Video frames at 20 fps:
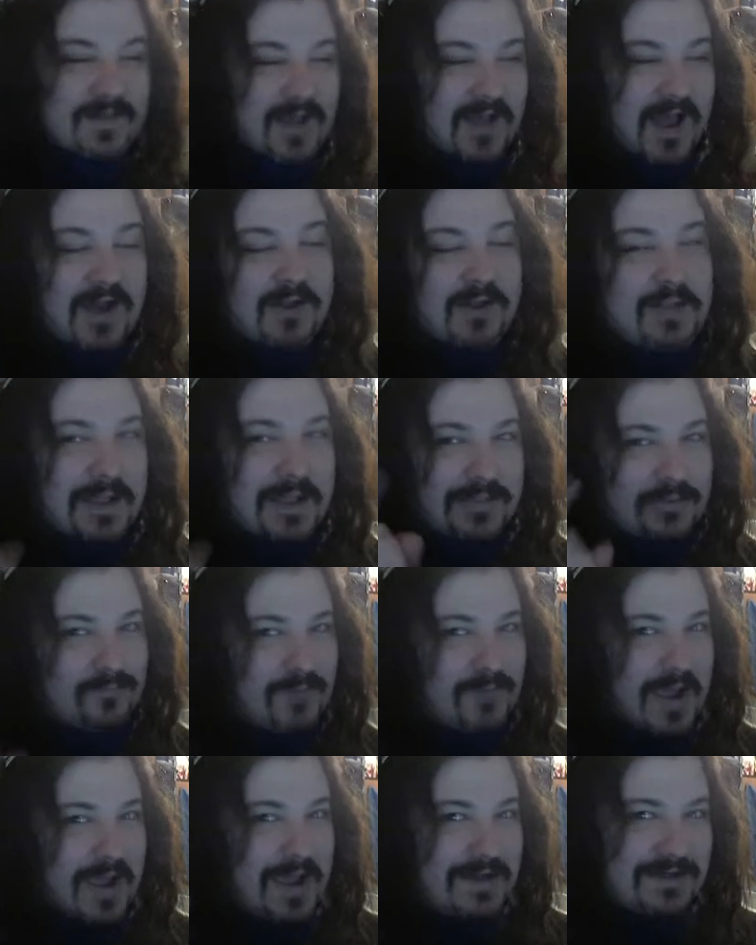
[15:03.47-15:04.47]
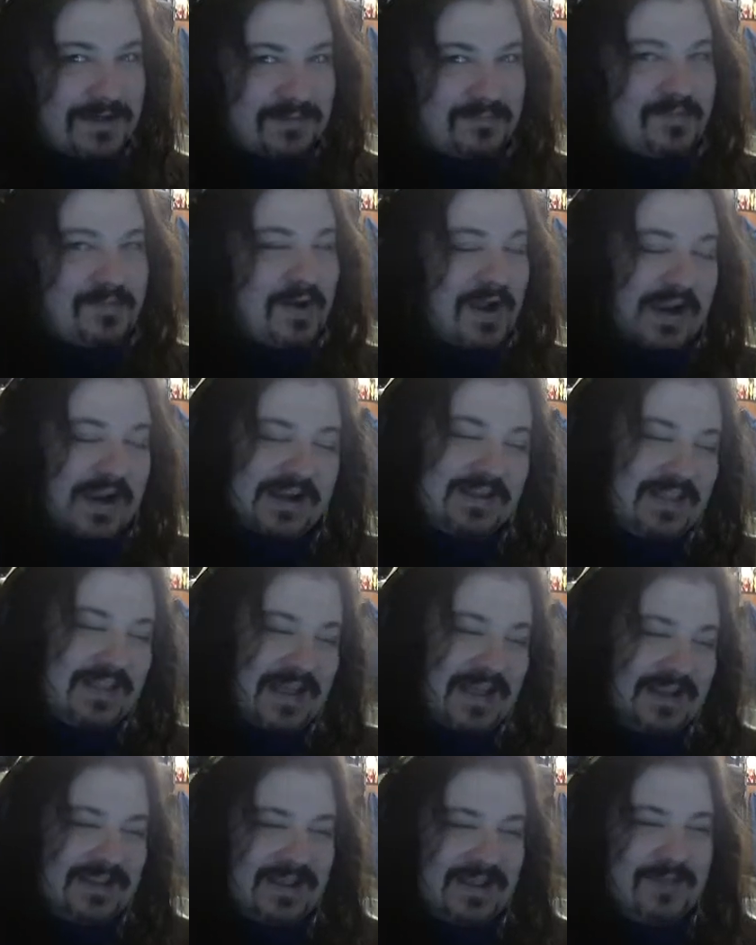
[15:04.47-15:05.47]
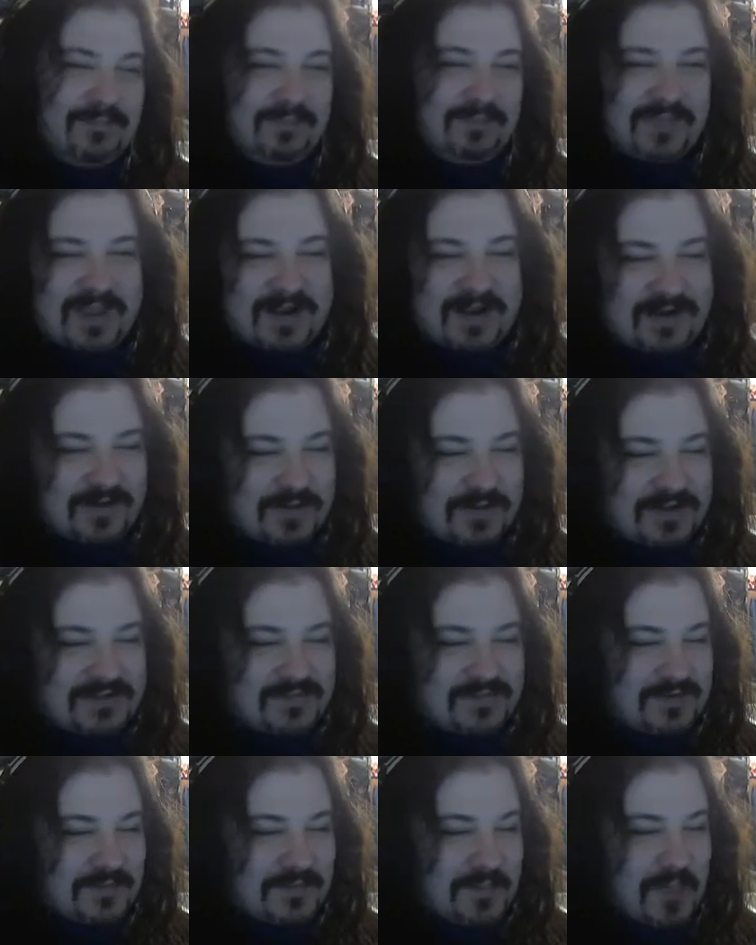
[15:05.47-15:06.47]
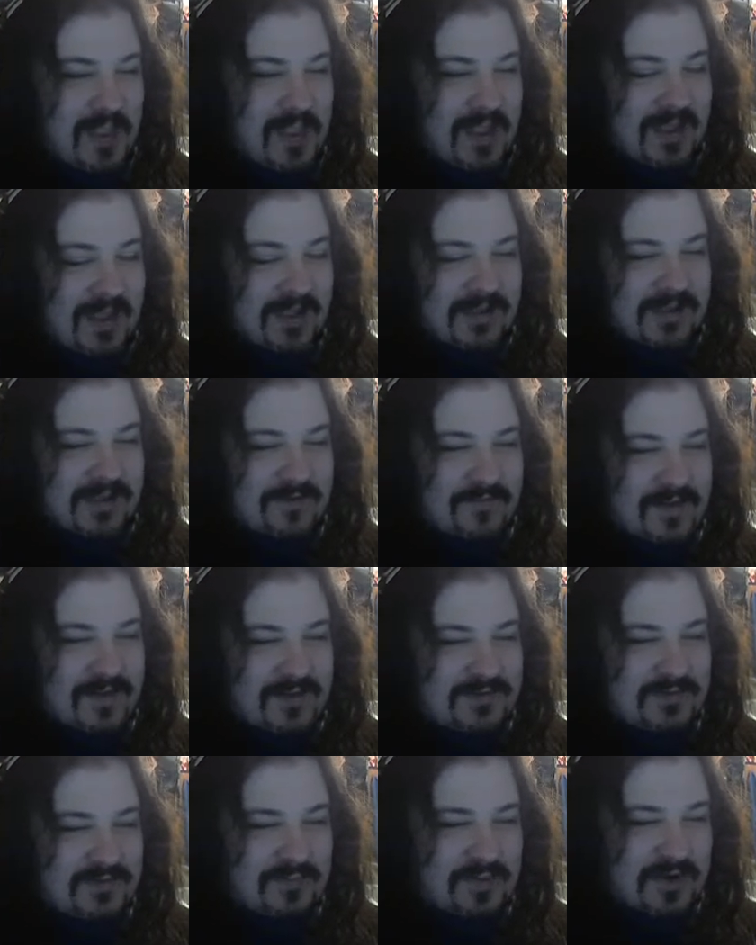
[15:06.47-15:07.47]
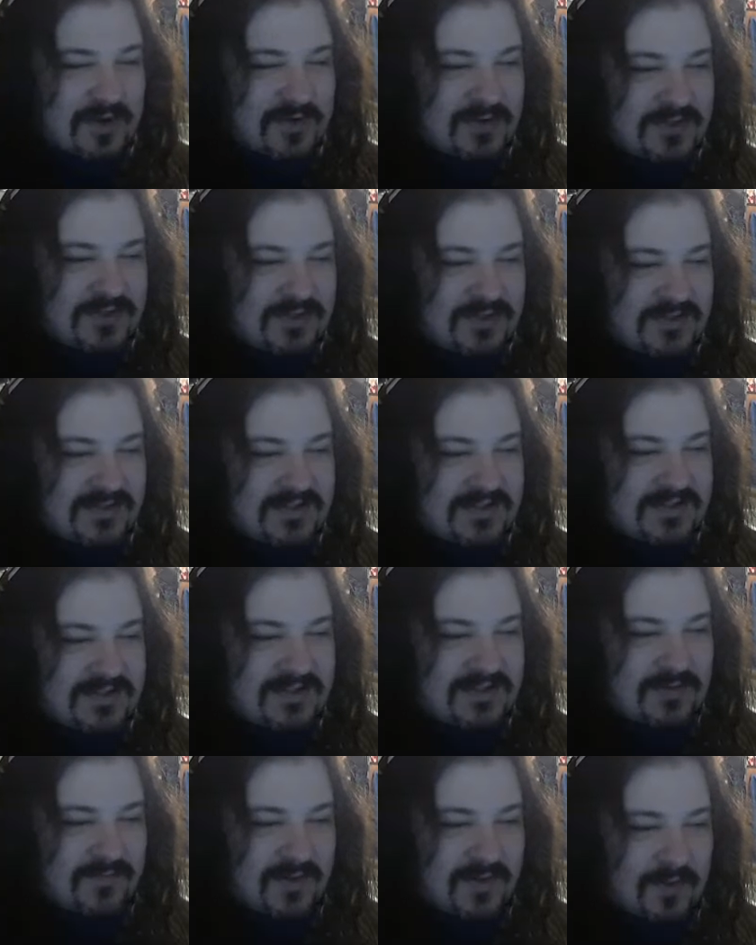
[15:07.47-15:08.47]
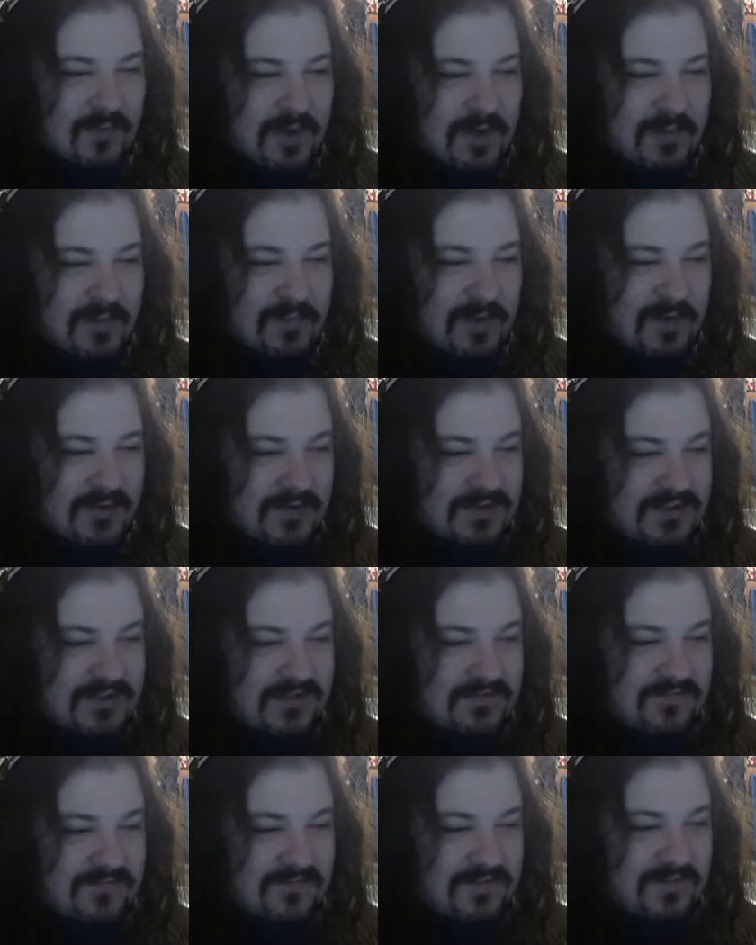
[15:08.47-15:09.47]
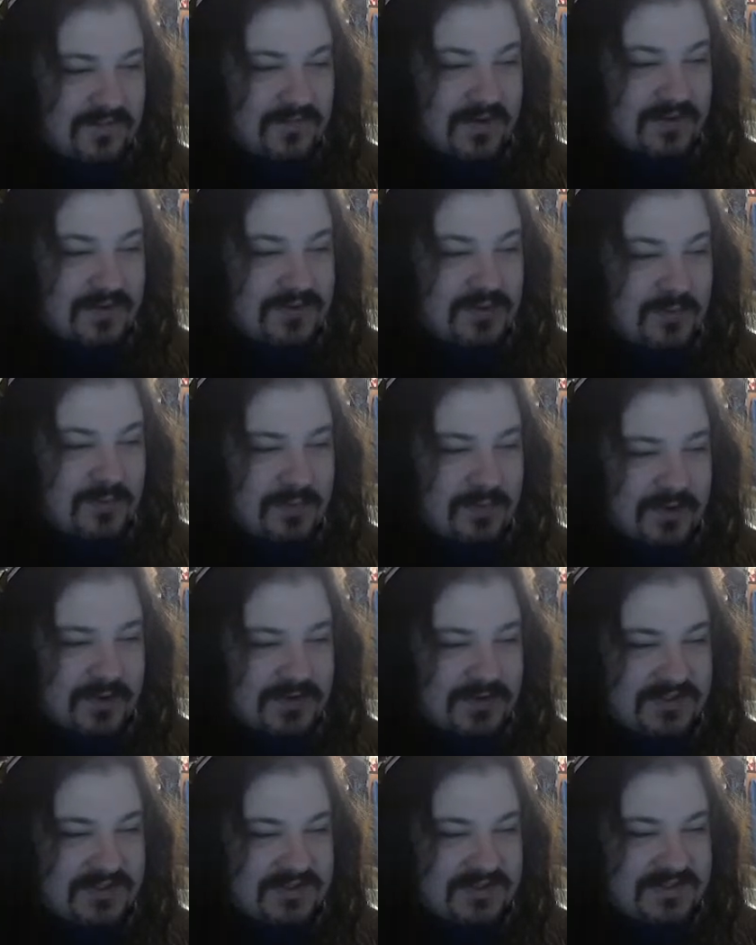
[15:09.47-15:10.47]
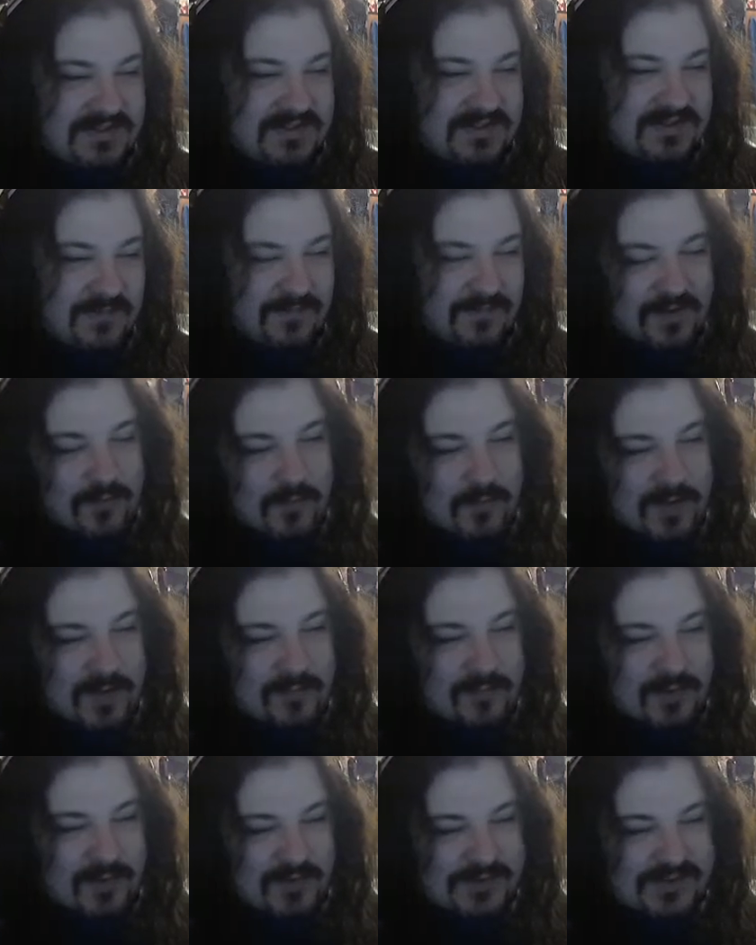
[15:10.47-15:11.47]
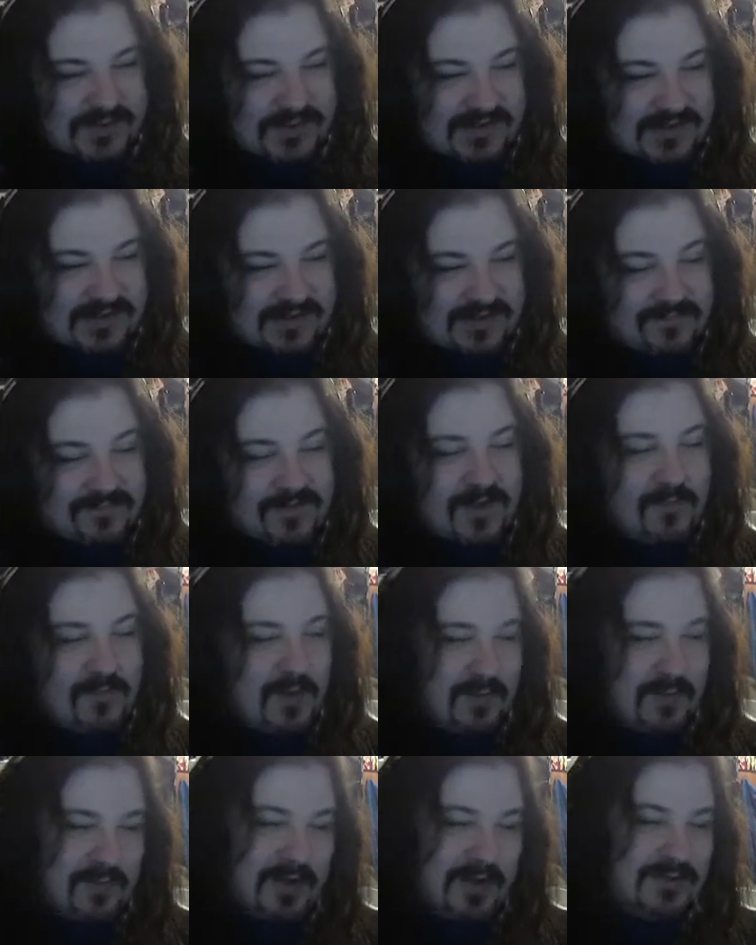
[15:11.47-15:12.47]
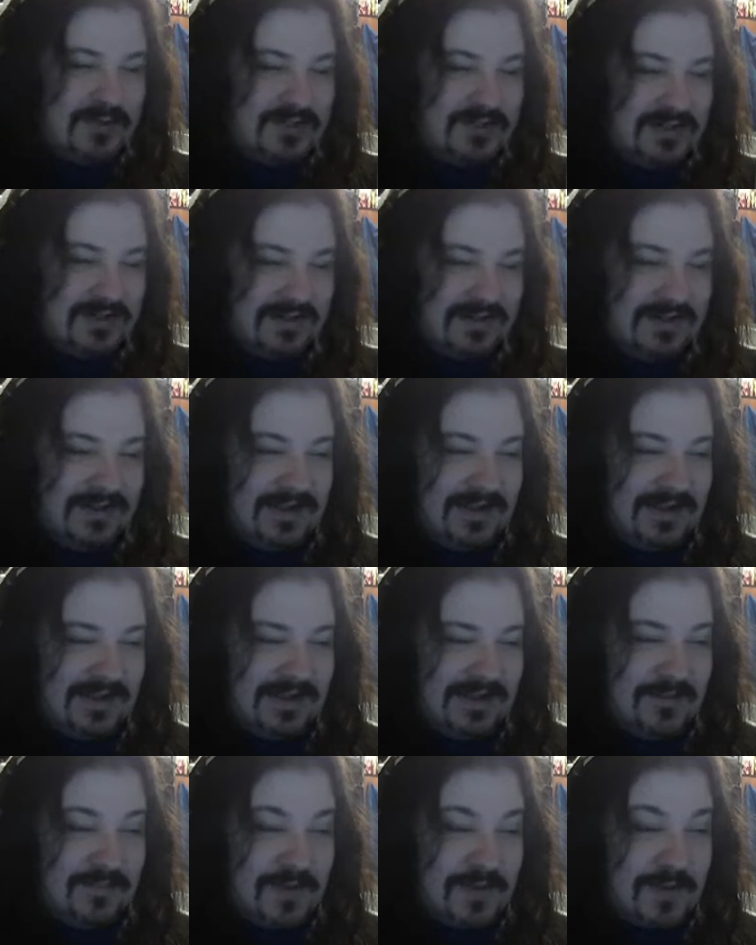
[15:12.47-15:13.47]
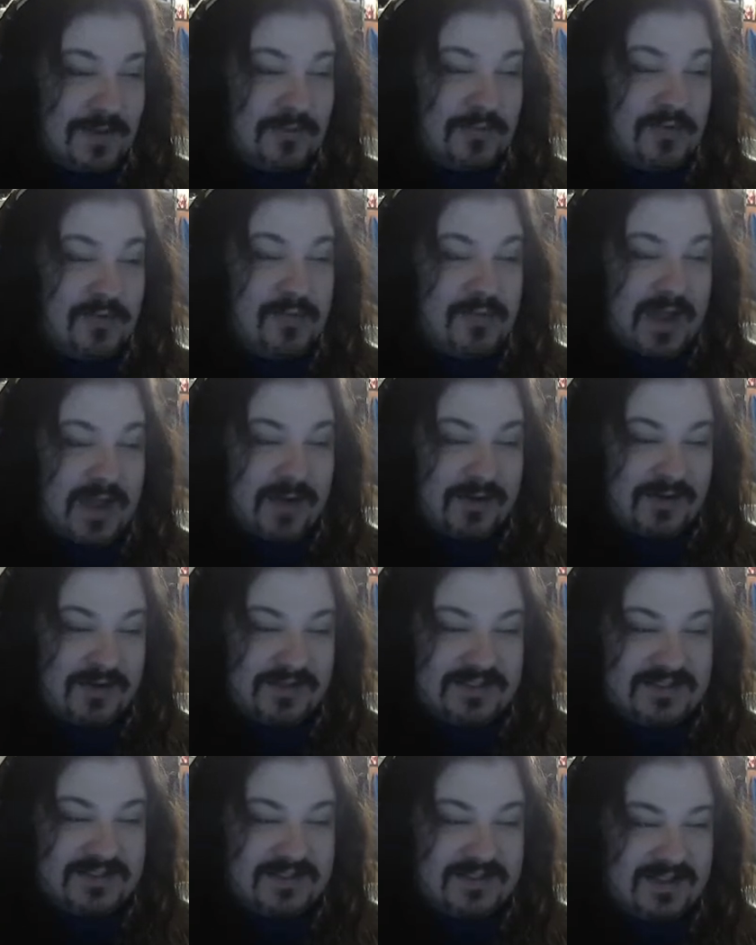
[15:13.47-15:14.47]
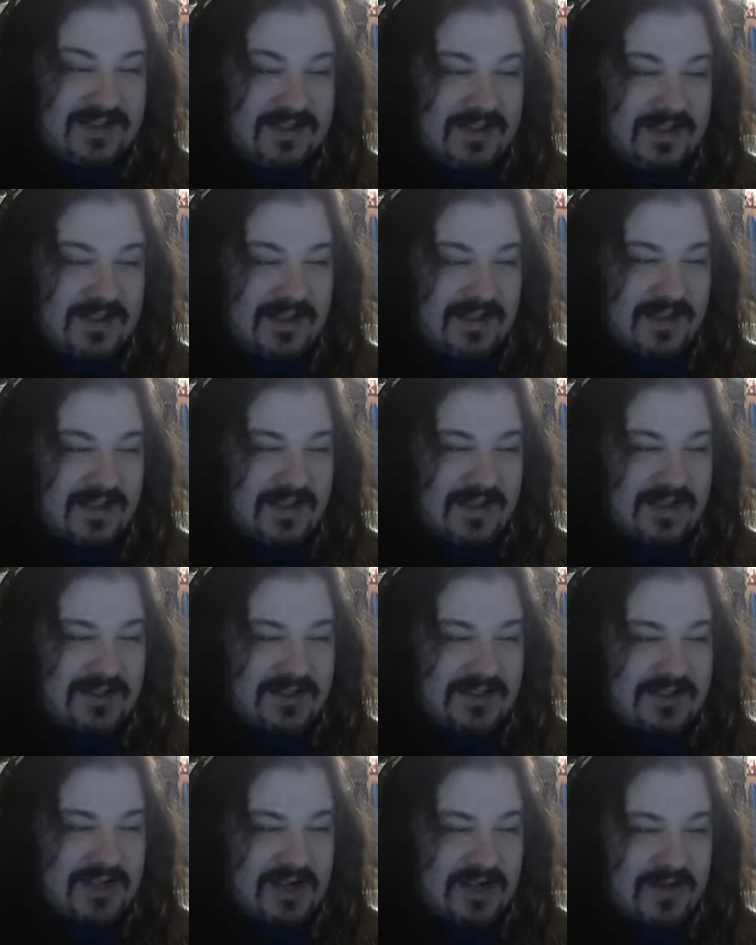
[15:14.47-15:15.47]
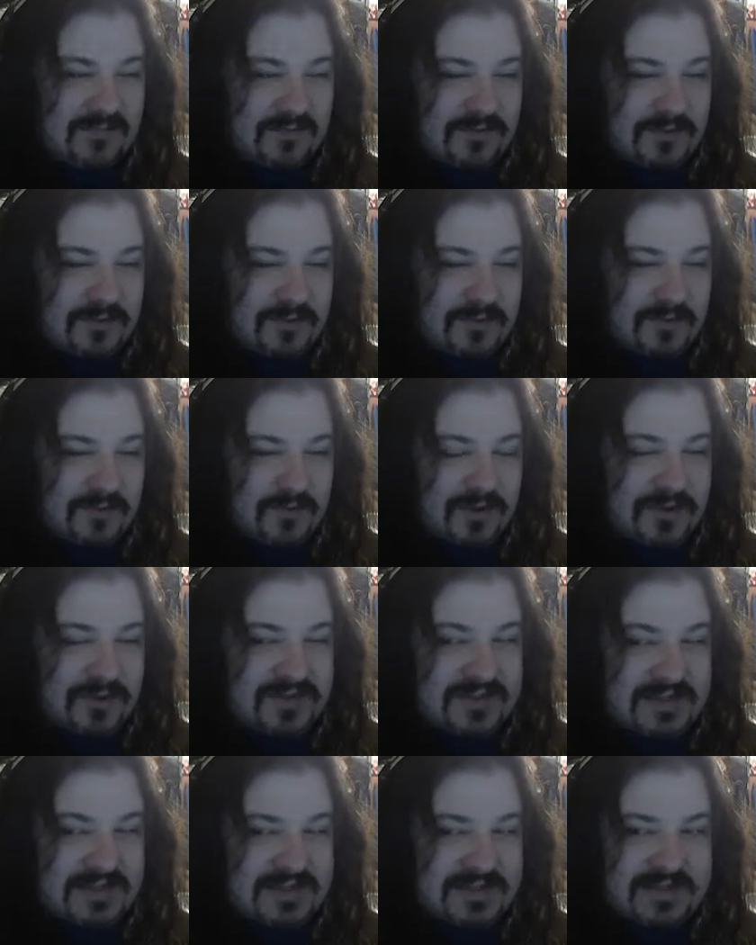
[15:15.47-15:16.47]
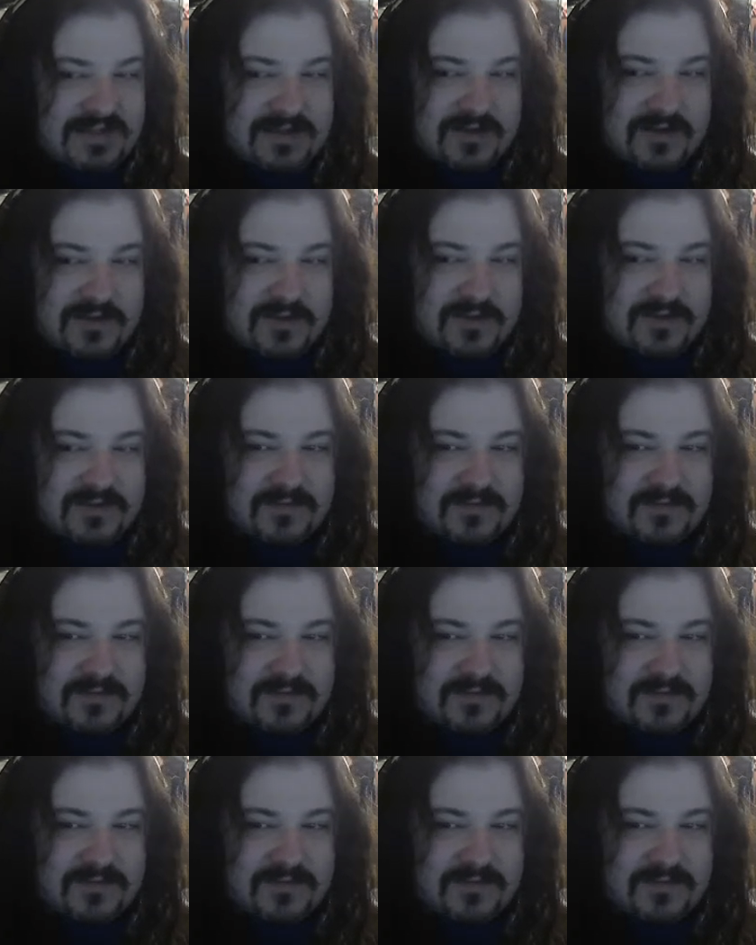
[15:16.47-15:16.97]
I don't like the random part. That annoys me. You found 2 potions. You found 1 potion. You found 2 potions. You found 1 potion. You found 1 potion. You found 3 powders. Each share of loot worth 16 gold.